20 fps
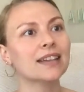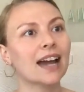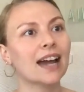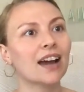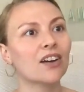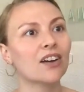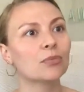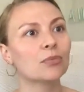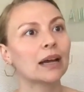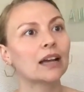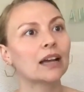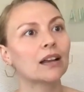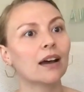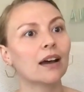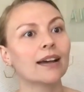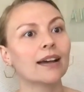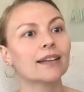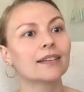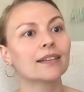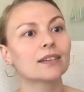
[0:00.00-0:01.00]
like to have my
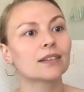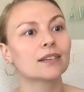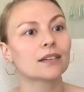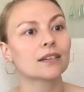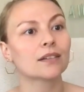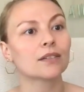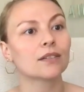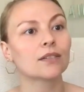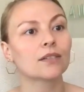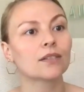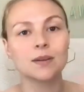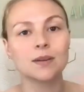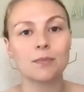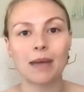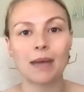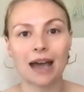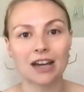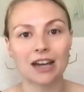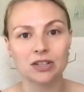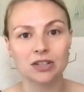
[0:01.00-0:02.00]
clients just
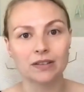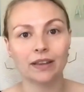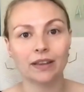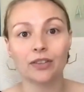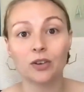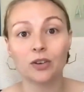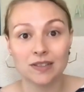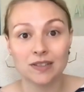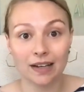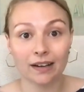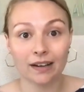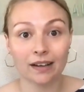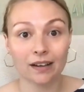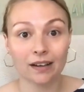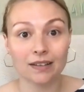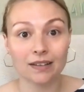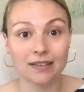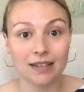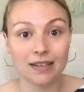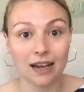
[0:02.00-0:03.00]
imagine that they're
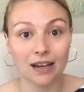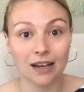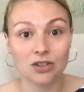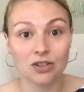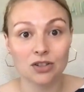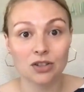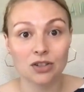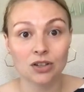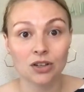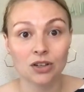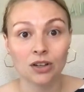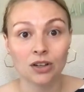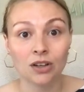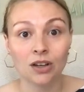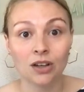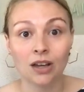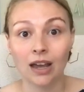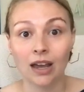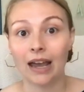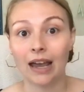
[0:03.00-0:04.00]
standing on stage
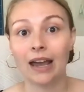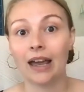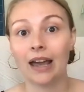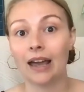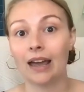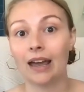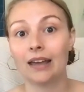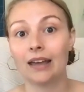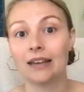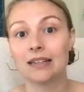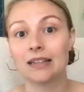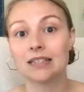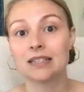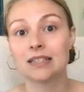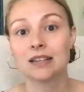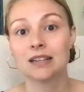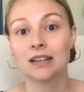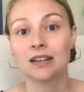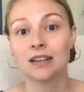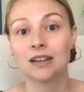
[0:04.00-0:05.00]

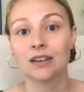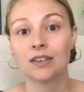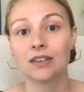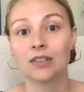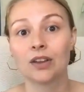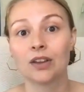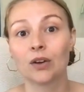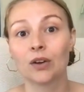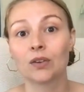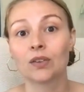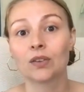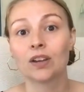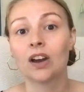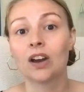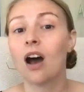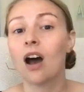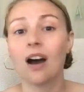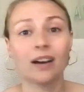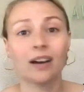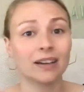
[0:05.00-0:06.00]
and there's
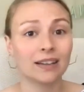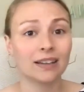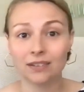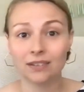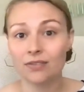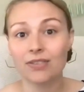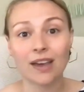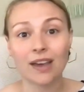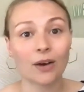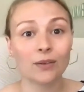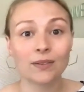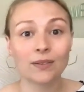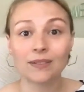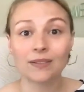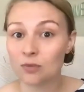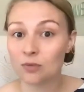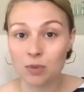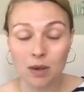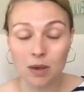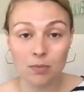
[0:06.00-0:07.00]
an audience of
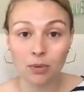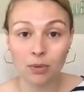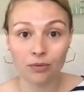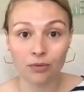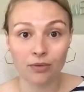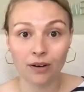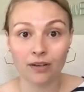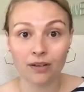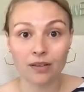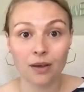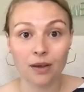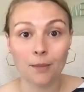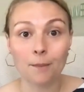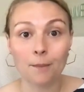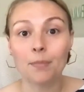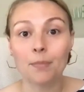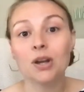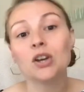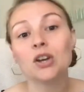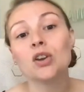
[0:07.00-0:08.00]
thousands of people in front of
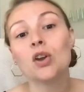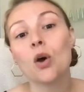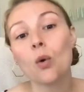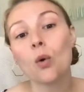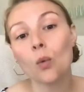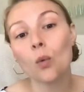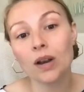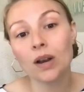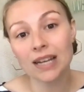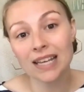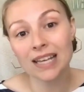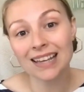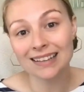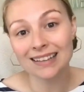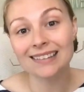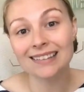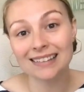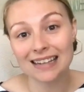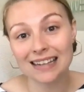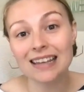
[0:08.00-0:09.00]
them, but no one
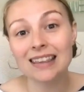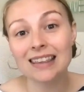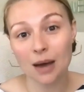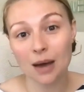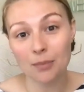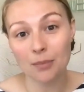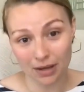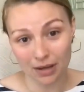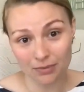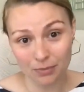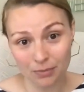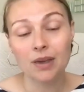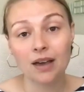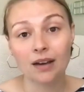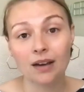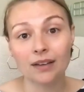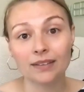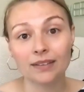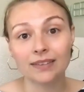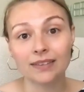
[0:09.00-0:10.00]
can see them
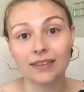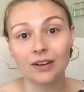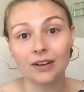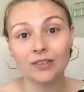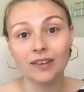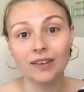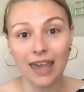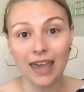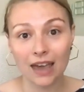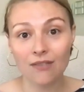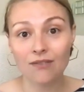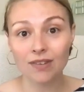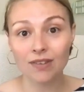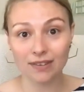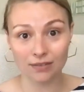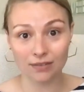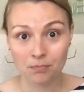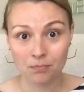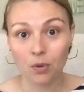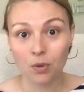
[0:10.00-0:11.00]
because there's a
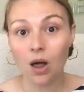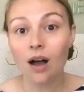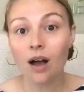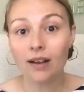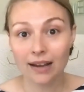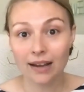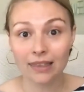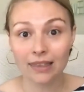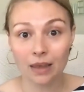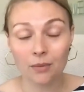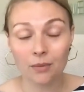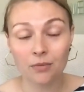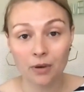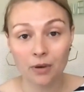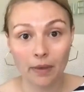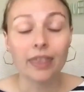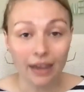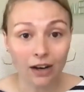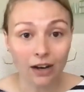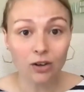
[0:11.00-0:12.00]
canvas blocking
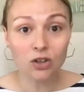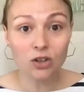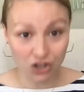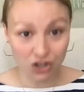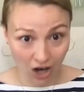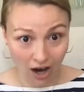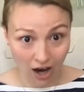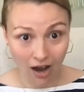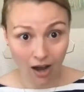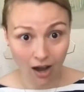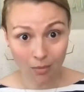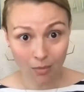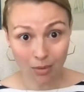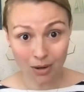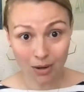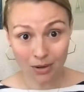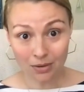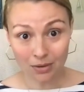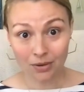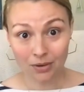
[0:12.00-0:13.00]
them. Their job